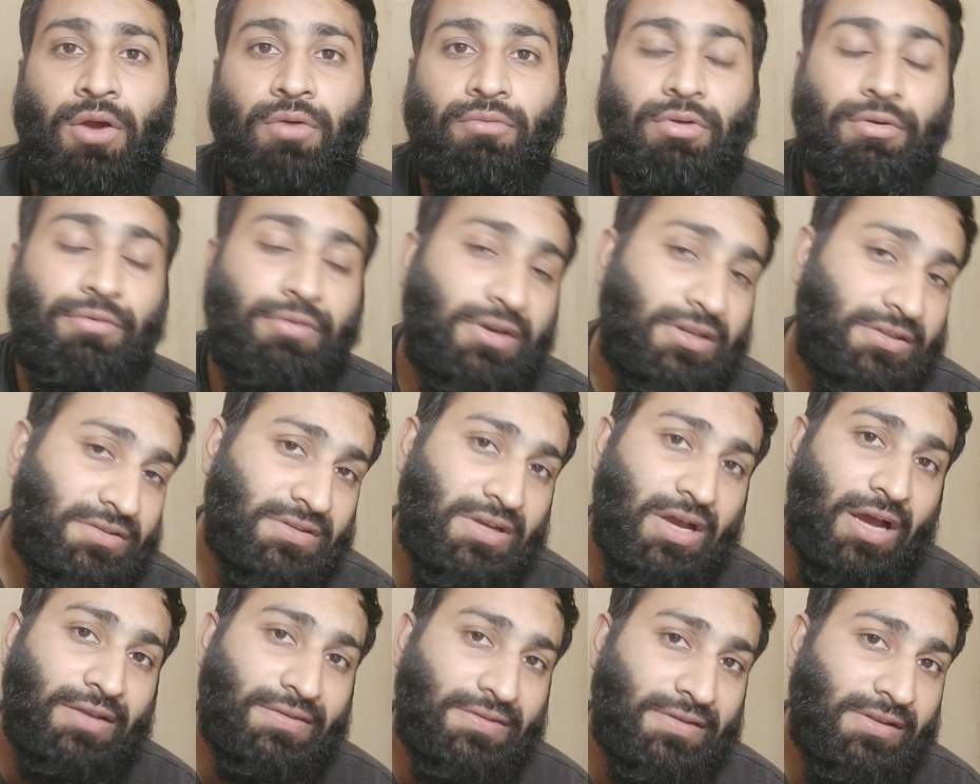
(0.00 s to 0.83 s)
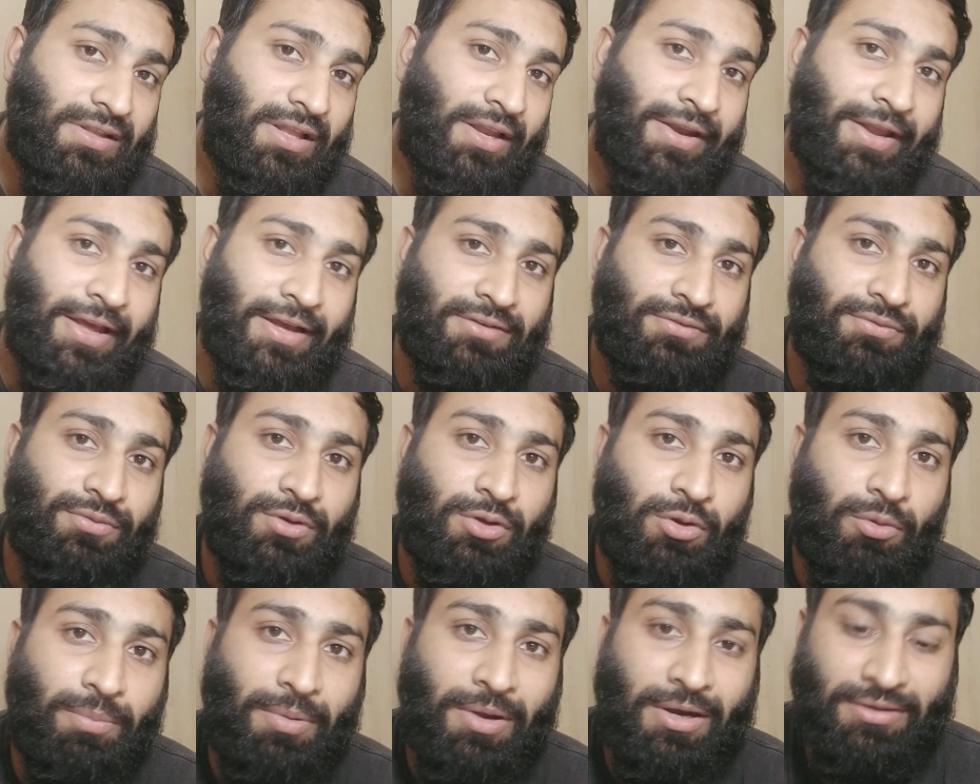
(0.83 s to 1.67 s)
We will discuss in the next
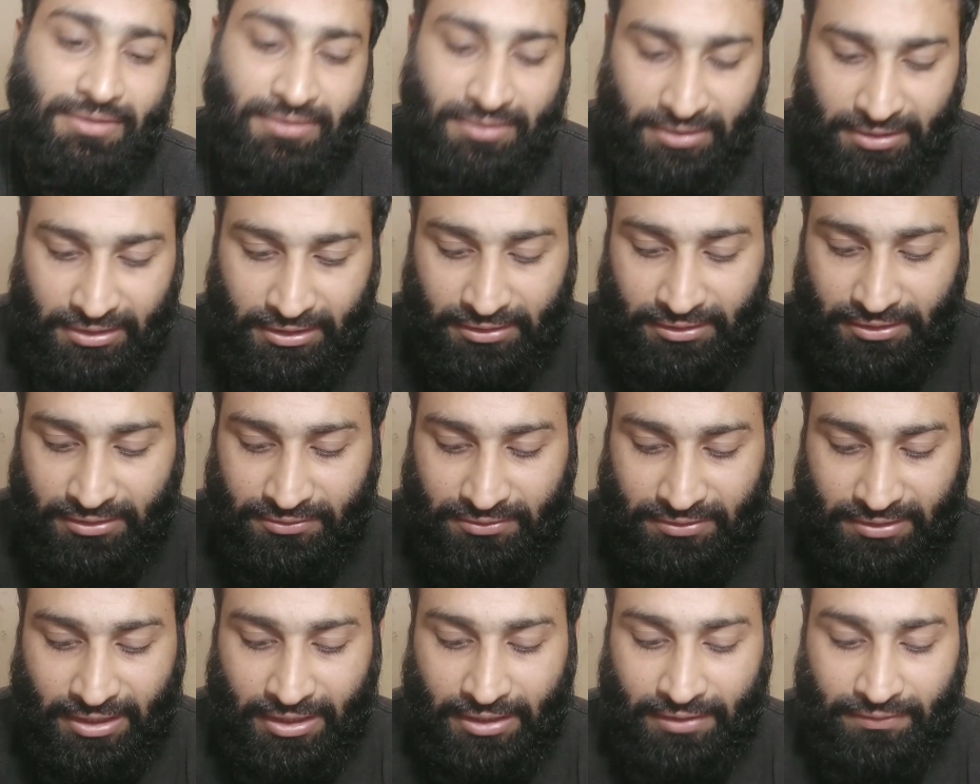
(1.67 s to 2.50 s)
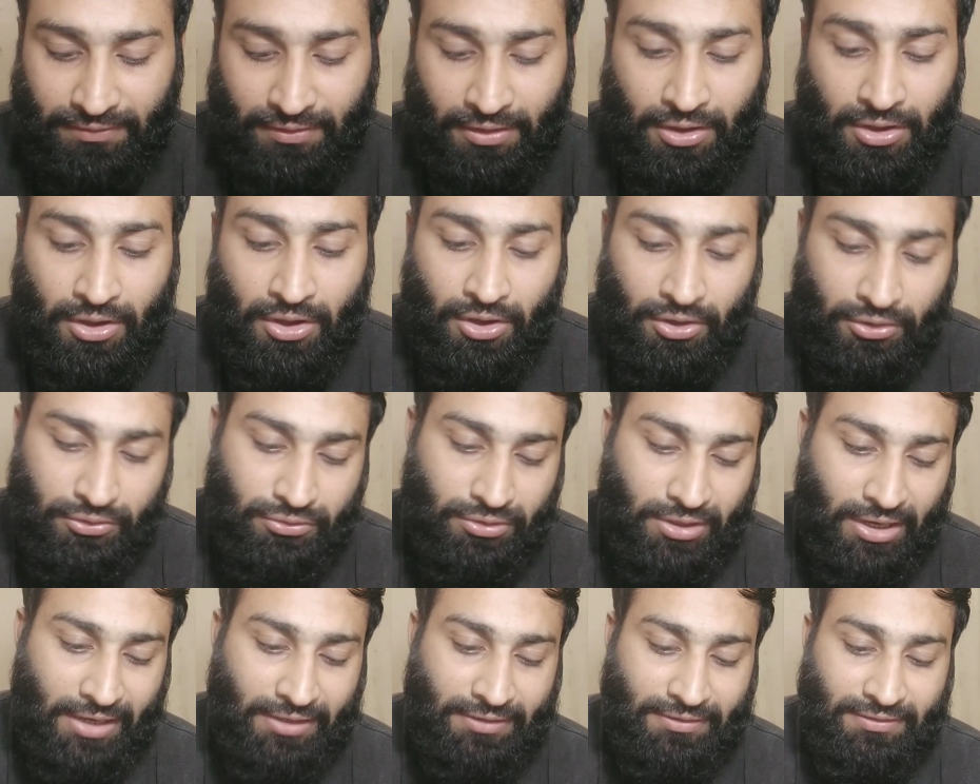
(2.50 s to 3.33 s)
video, but in this case,
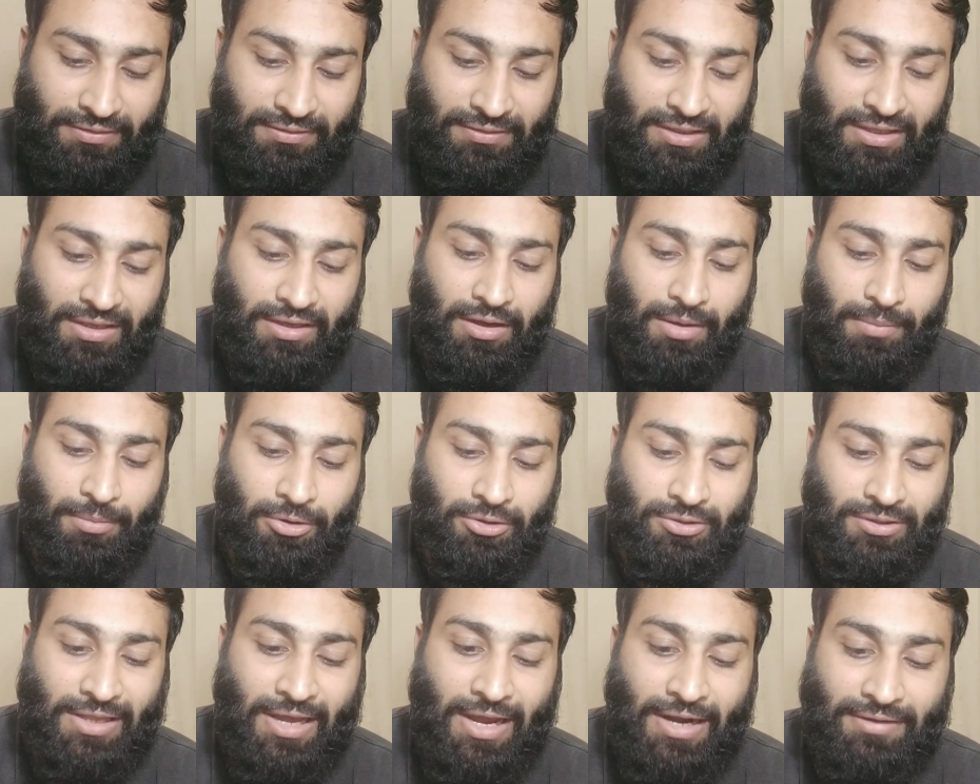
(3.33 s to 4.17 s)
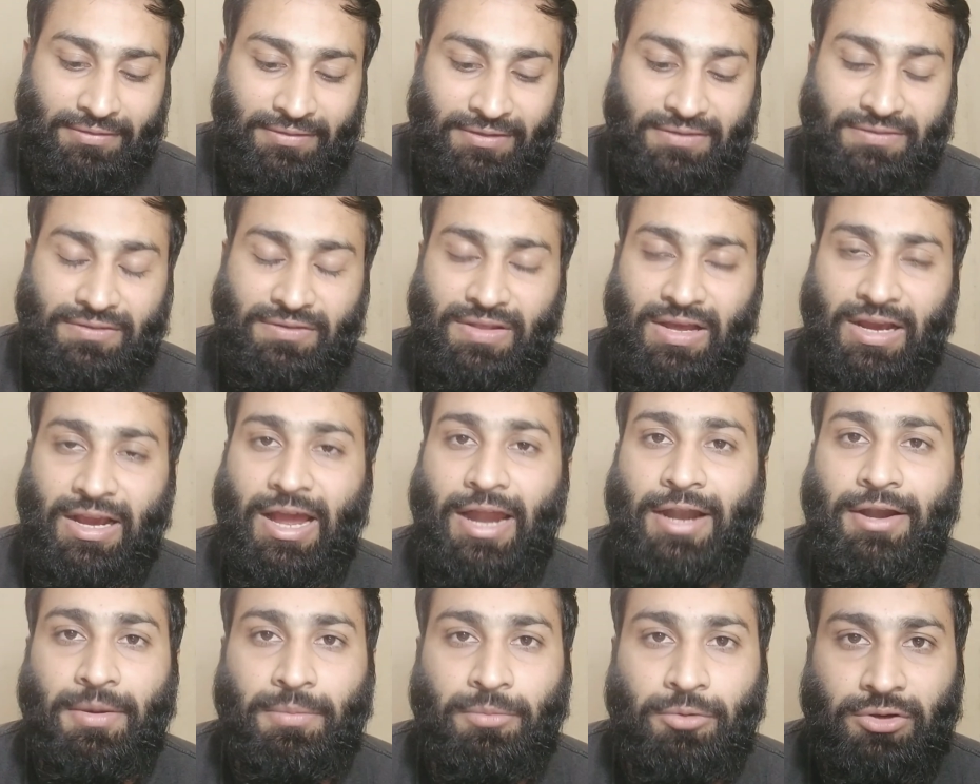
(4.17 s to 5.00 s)
you can think about that. This is the
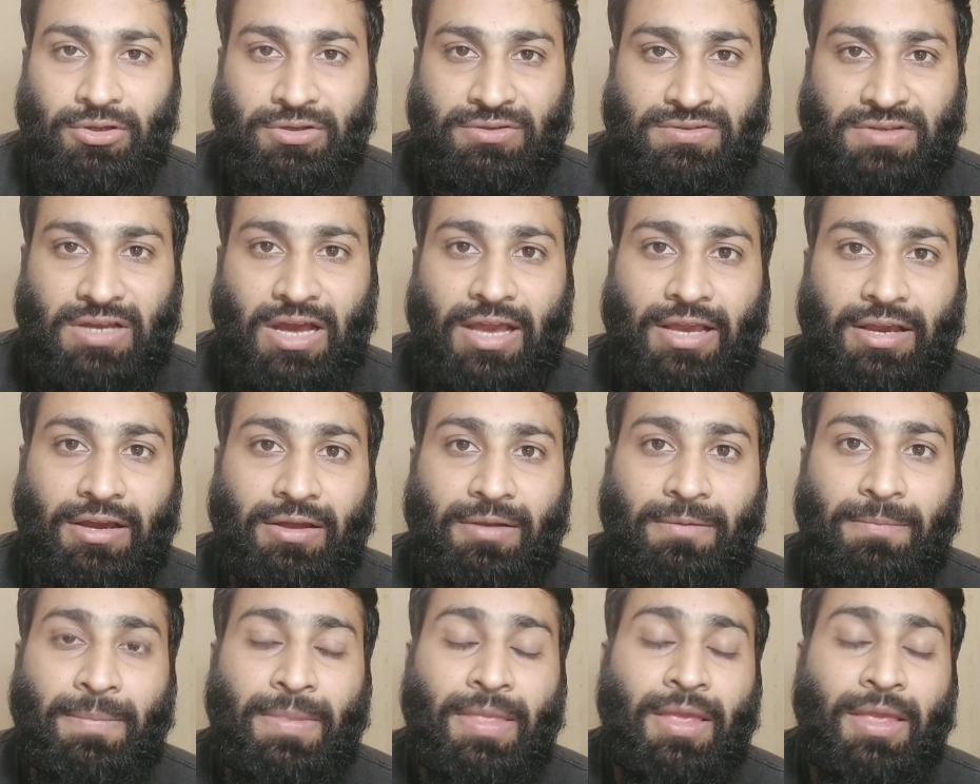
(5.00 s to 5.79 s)
catabolic cycle.